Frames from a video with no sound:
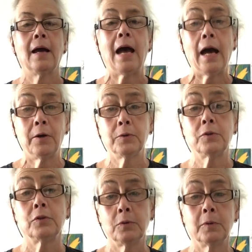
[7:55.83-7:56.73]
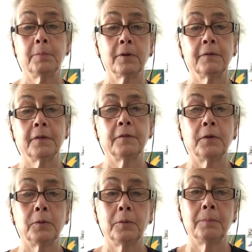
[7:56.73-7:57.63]
how to do a perfect
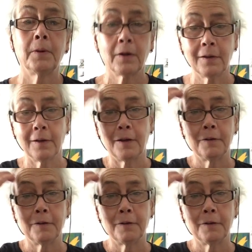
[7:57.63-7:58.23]
fold part